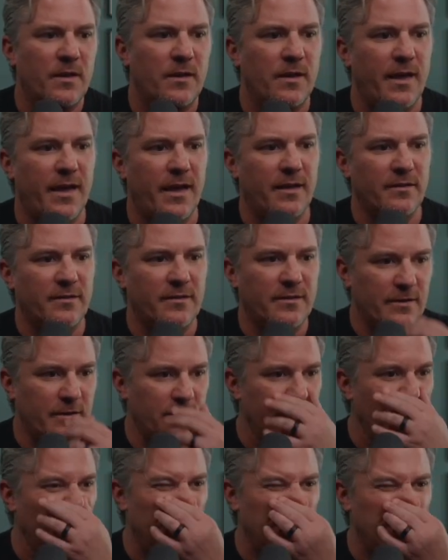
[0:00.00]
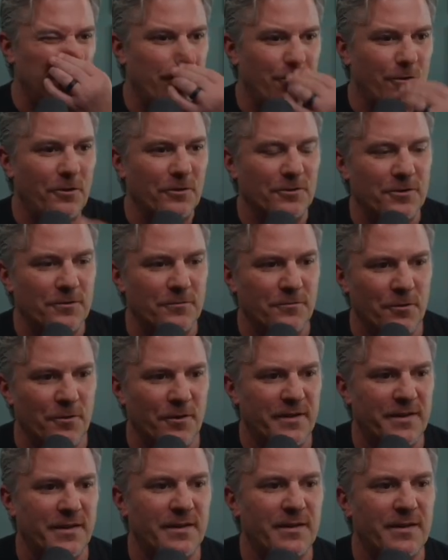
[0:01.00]
and Kit used to be called
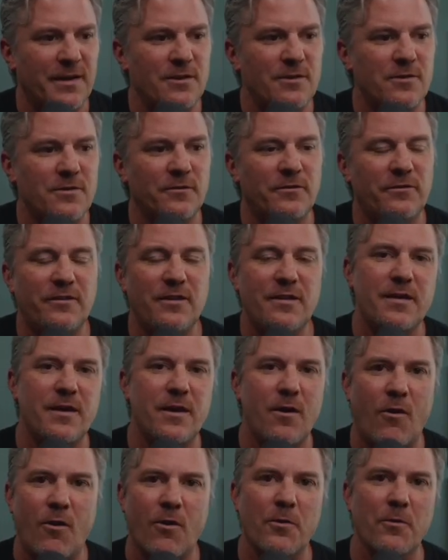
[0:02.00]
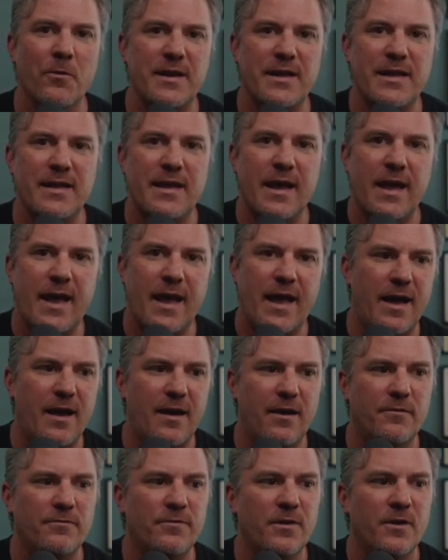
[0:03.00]
ConvertKit, and you can see they already
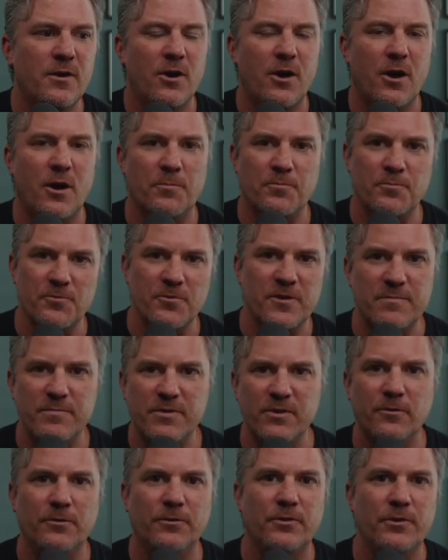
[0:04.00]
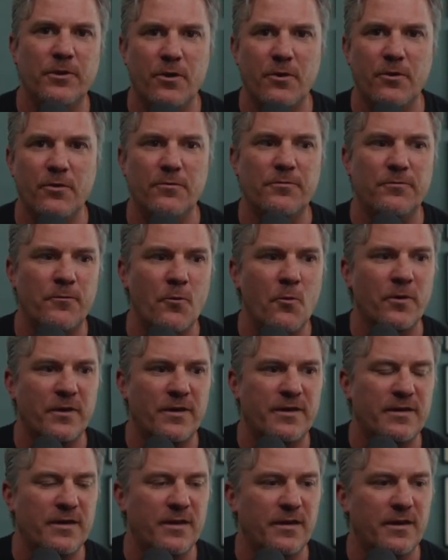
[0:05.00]
have a pre-built node for
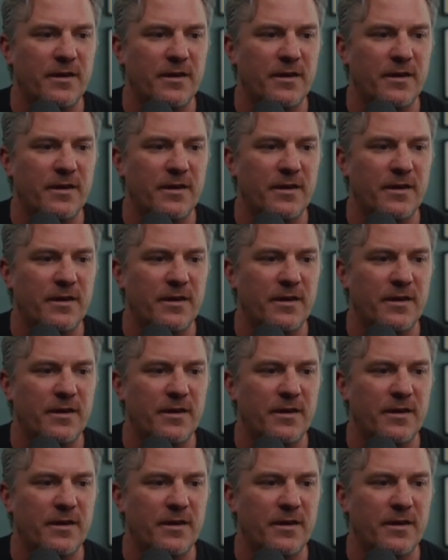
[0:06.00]
Kit.